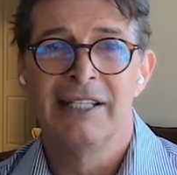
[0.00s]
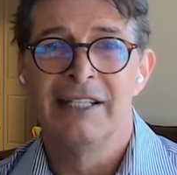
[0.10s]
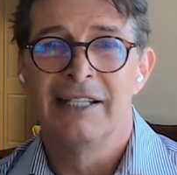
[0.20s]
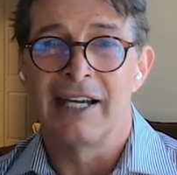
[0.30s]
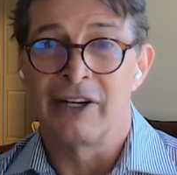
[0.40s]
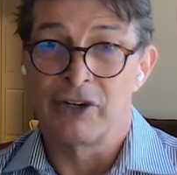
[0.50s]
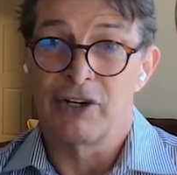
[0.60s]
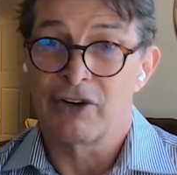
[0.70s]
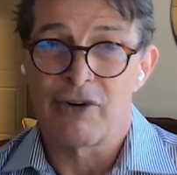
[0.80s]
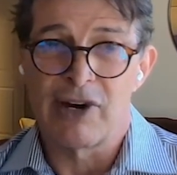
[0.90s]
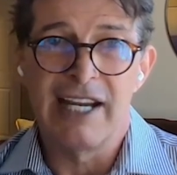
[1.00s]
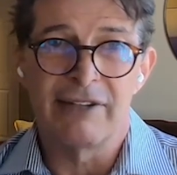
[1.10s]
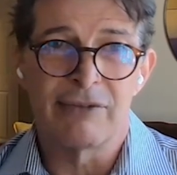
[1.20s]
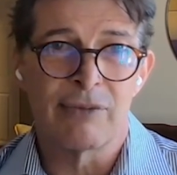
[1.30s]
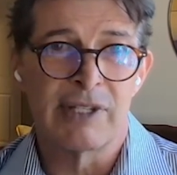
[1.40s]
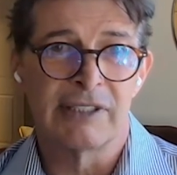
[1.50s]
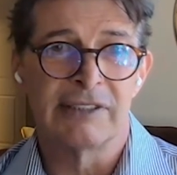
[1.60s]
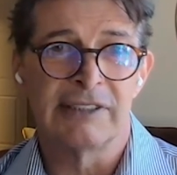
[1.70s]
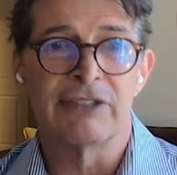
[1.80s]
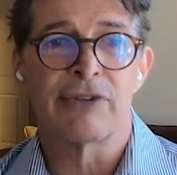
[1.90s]
and are going to create real
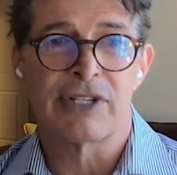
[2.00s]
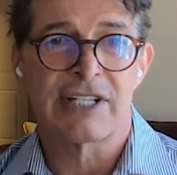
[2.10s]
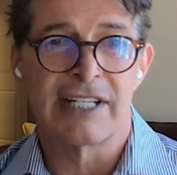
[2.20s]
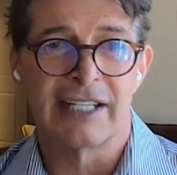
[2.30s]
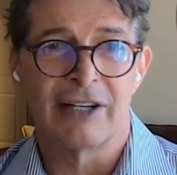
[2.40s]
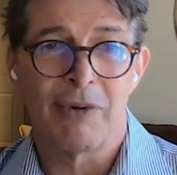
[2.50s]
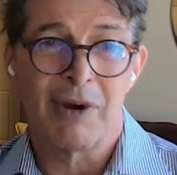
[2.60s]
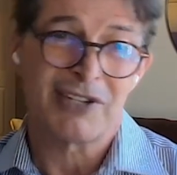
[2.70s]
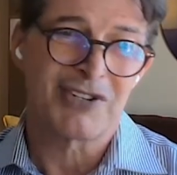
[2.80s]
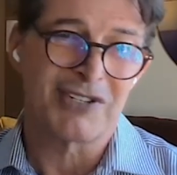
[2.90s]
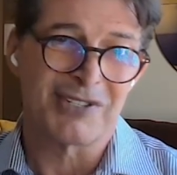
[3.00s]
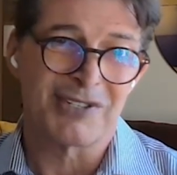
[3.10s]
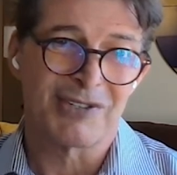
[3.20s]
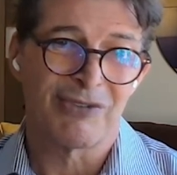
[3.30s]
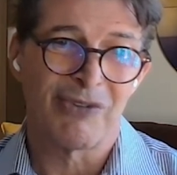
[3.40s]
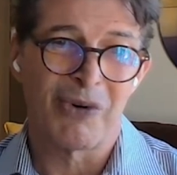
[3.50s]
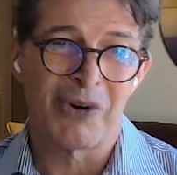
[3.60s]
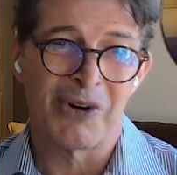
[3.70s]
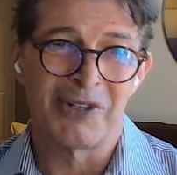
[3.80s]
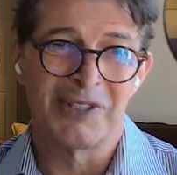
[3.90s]
interesting questions
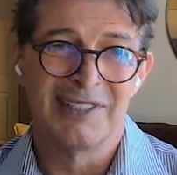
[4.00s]
for